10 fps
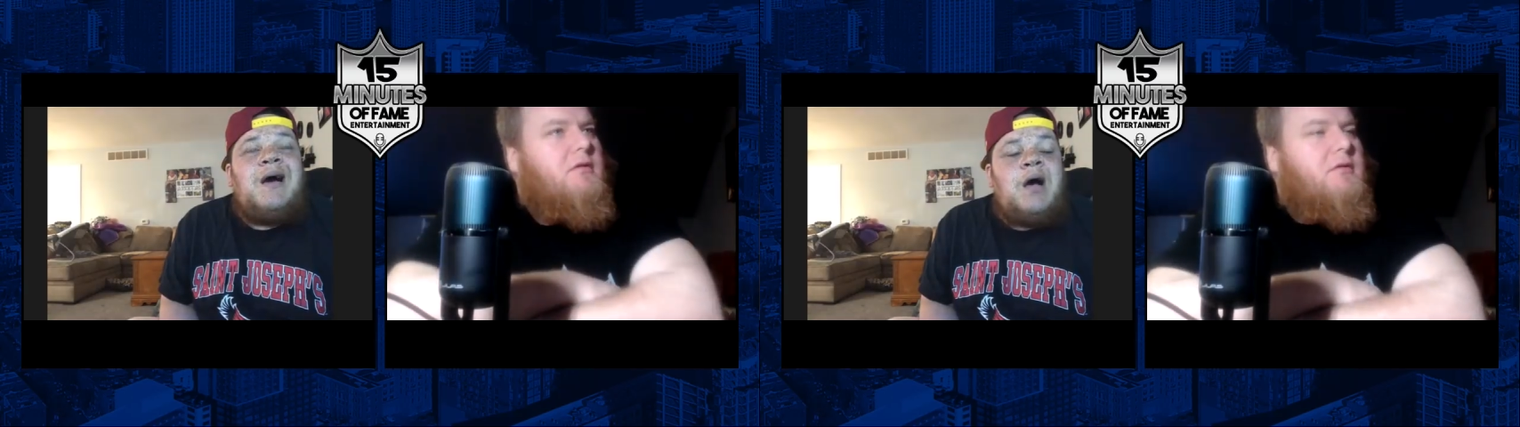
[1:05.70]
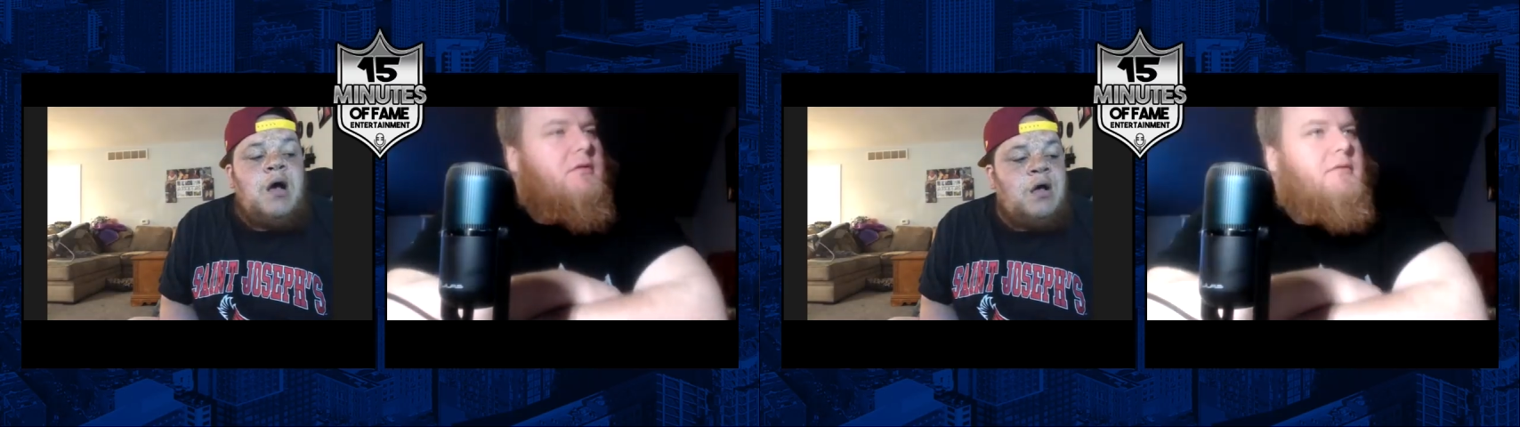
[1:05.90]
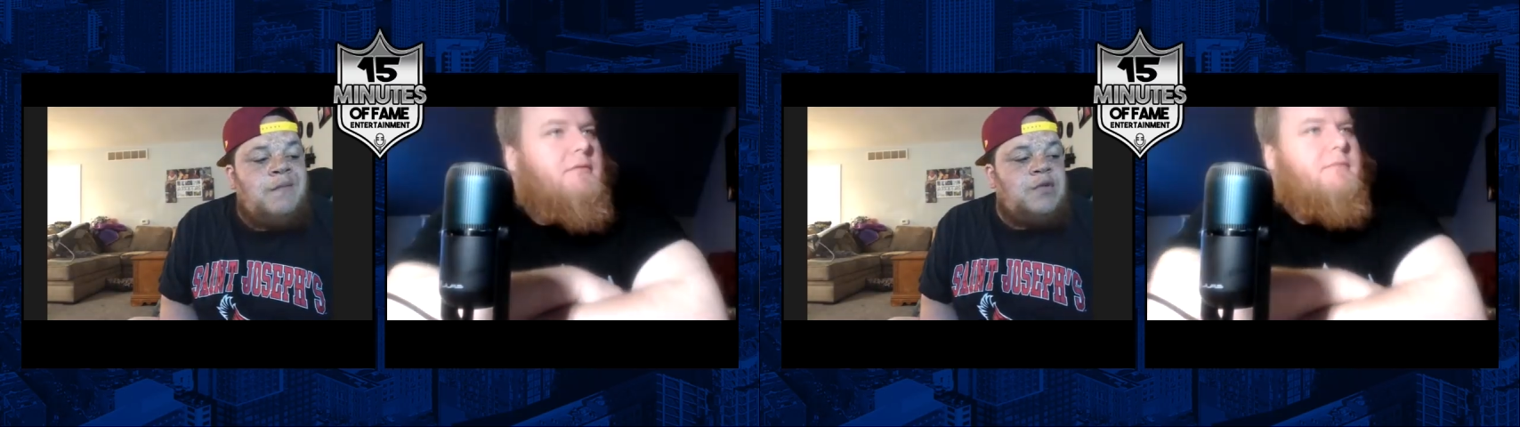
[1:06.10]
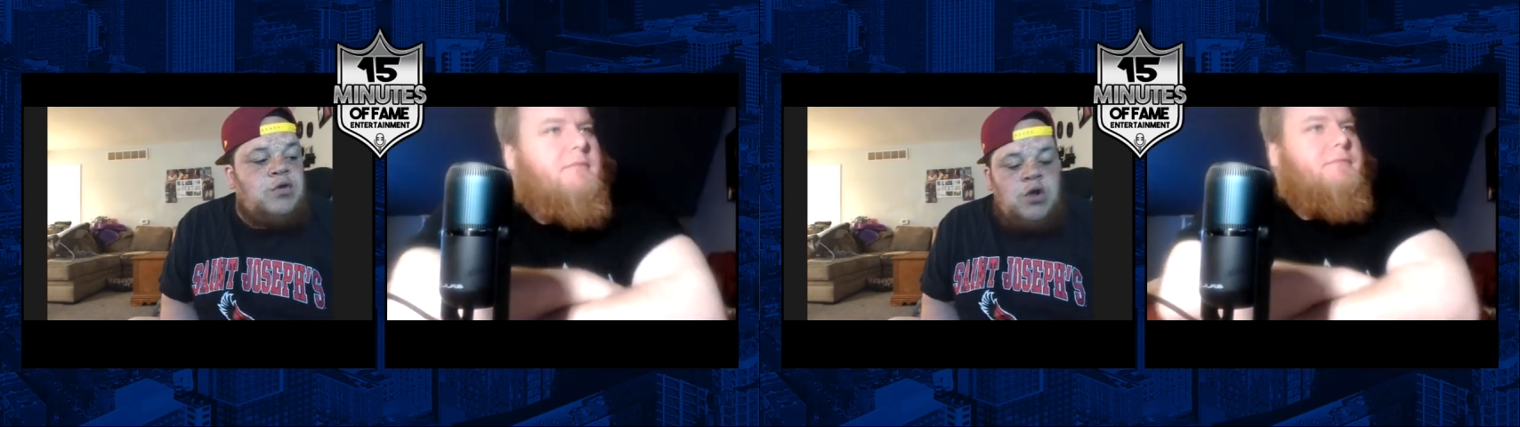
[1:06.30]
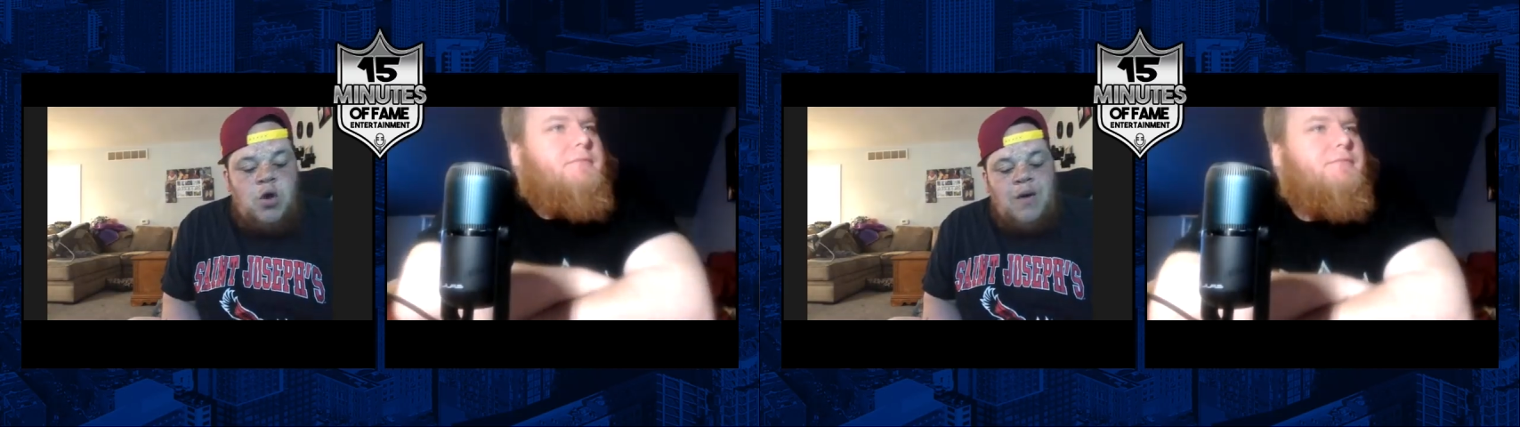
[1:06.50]
Speaker 1: um
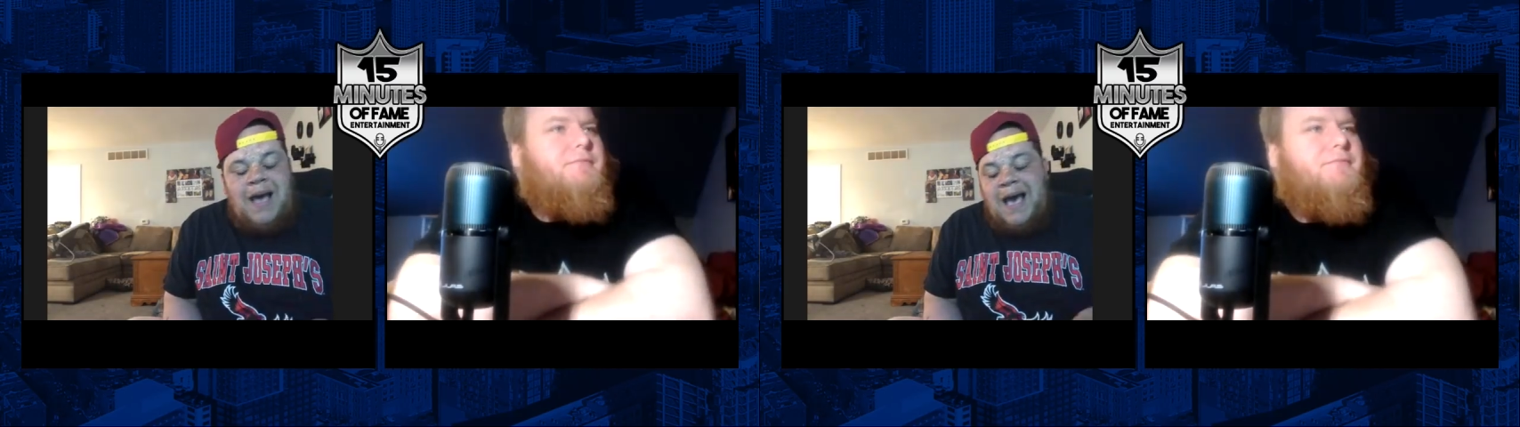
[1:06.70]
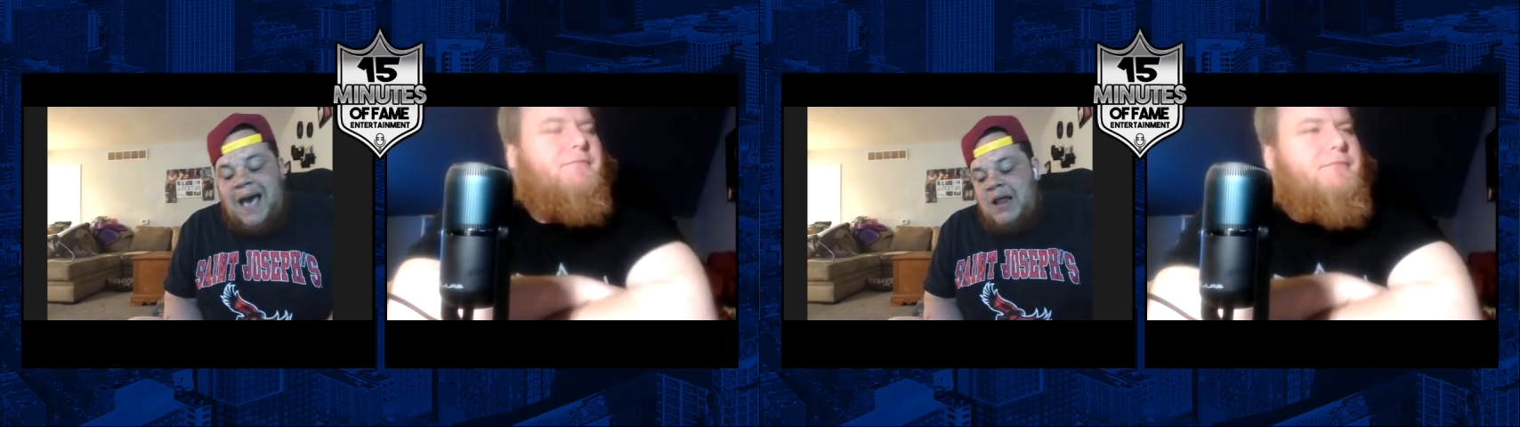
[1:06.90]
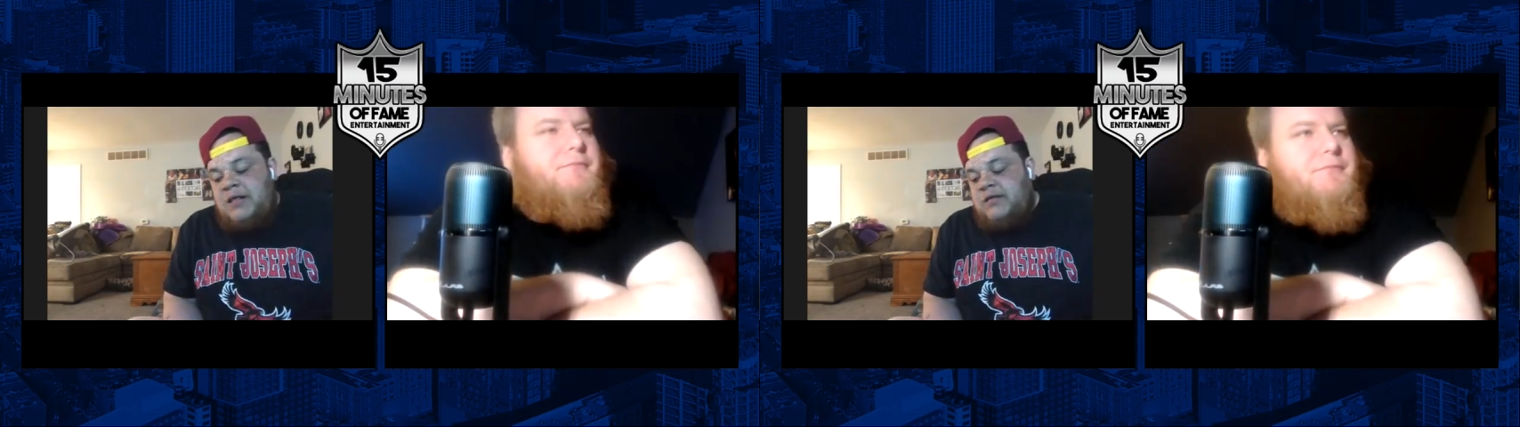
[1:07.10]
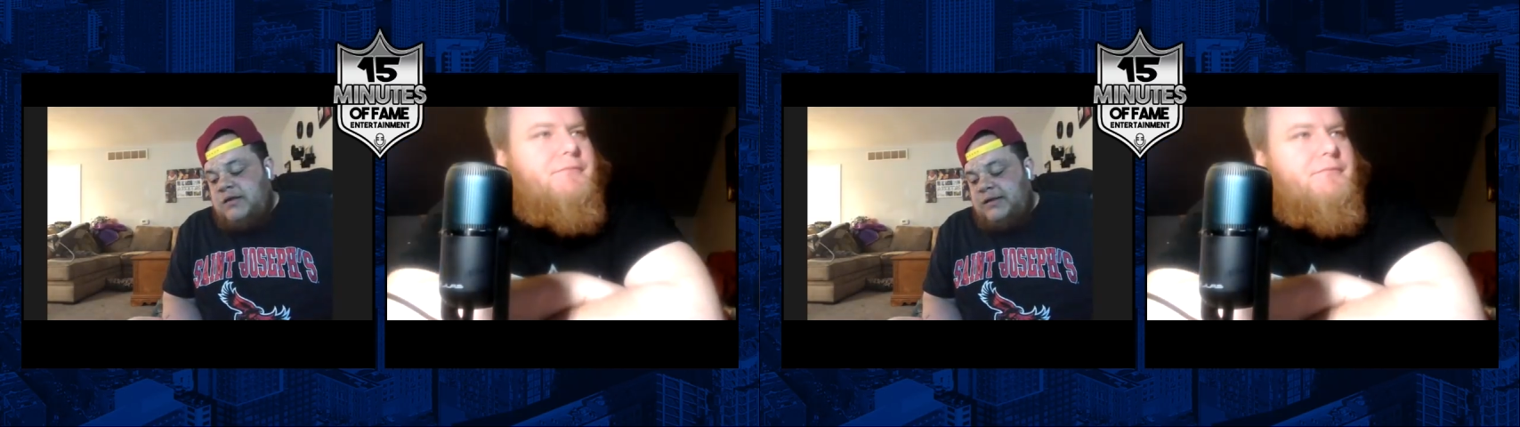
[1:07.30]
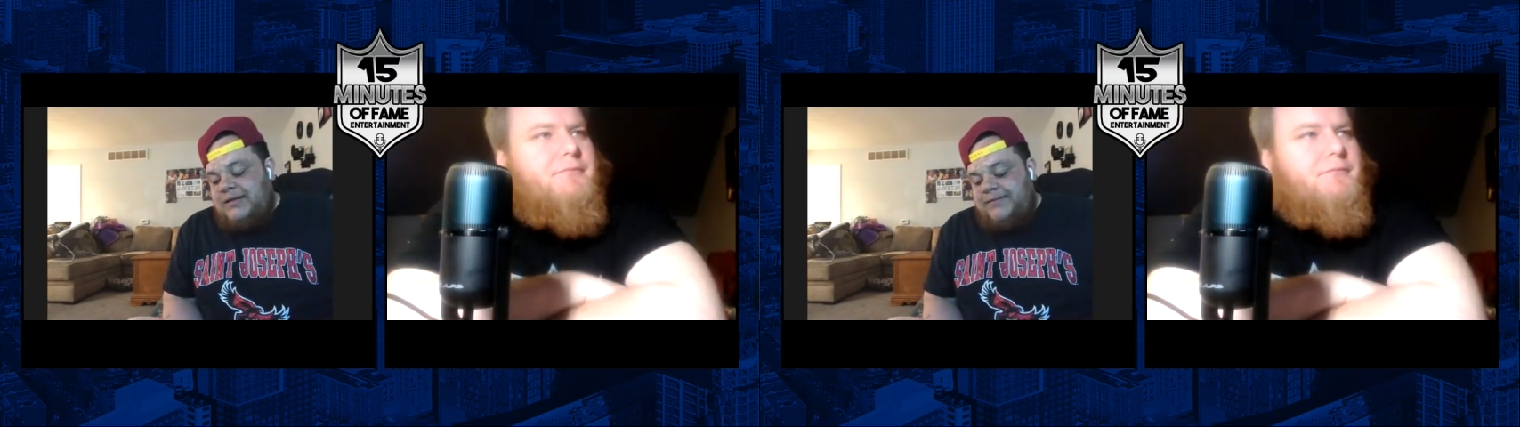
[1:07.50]
you know i
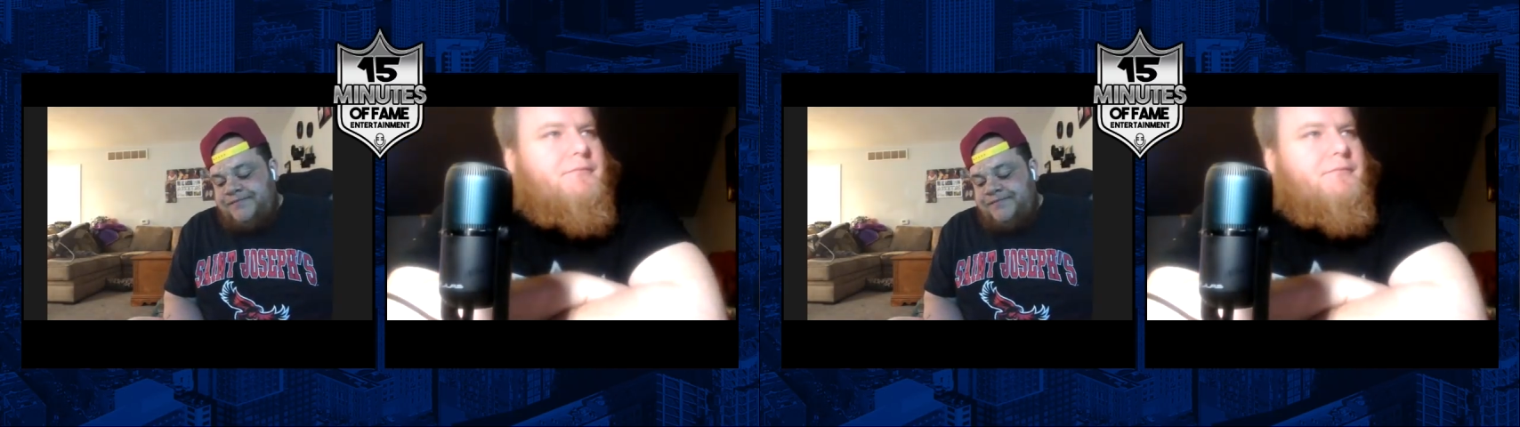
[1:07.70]
honestly